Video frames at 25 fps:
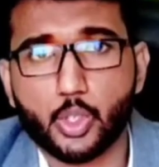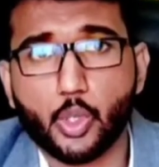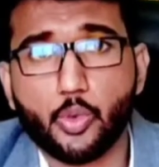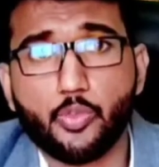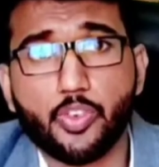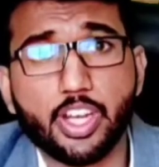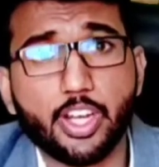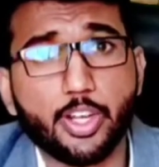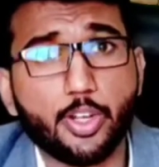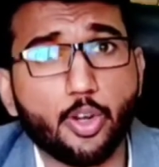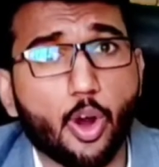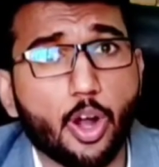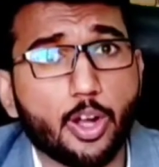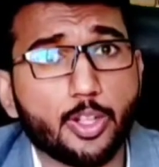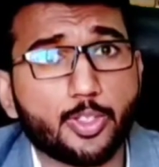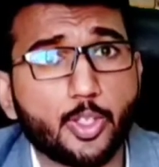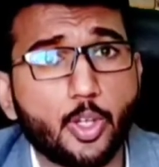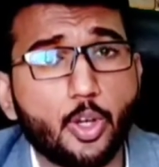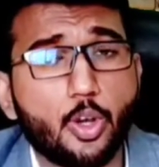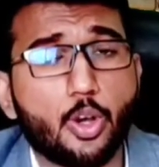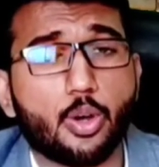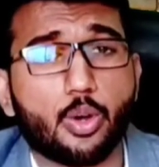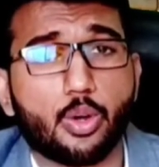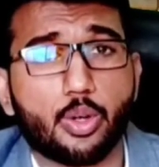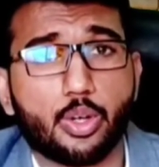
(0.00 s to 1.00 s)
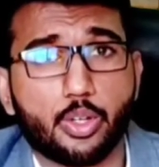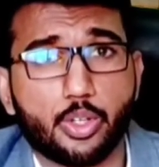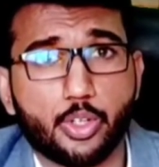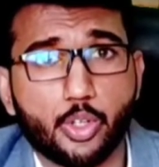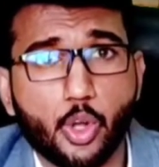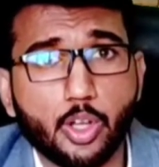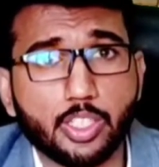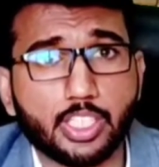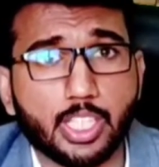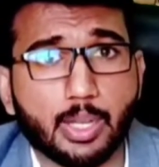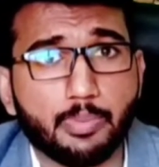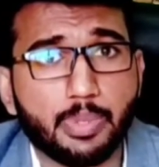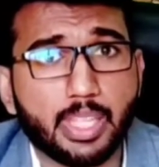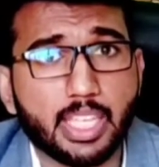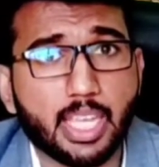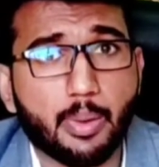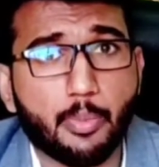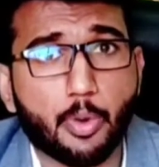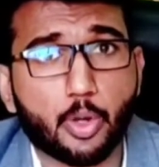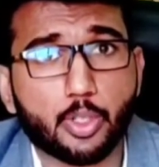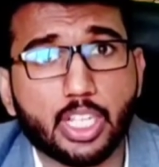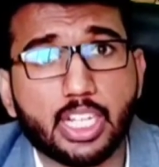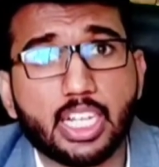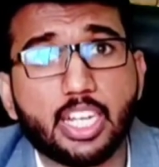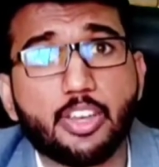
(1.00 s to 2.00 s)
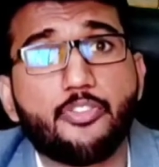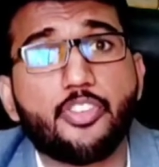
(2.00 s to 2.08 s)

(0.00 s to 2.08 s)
So we need to also know something about the